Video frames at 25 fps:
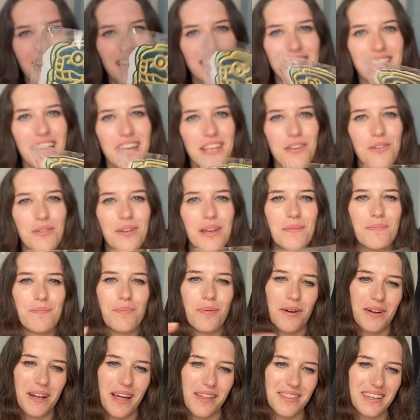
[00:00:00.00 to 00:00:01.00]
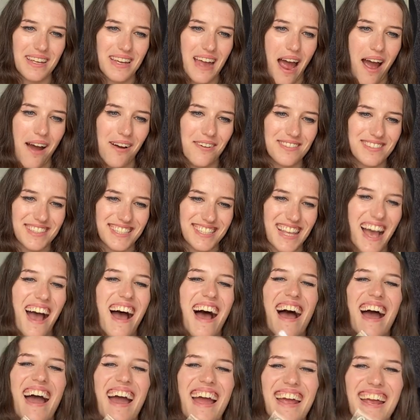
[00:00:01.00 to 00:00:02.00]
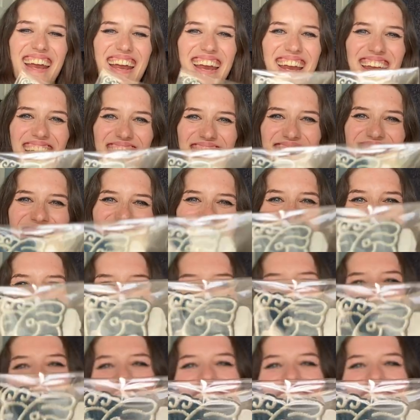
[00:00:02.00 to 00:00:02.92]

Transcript: that you can put on the outside.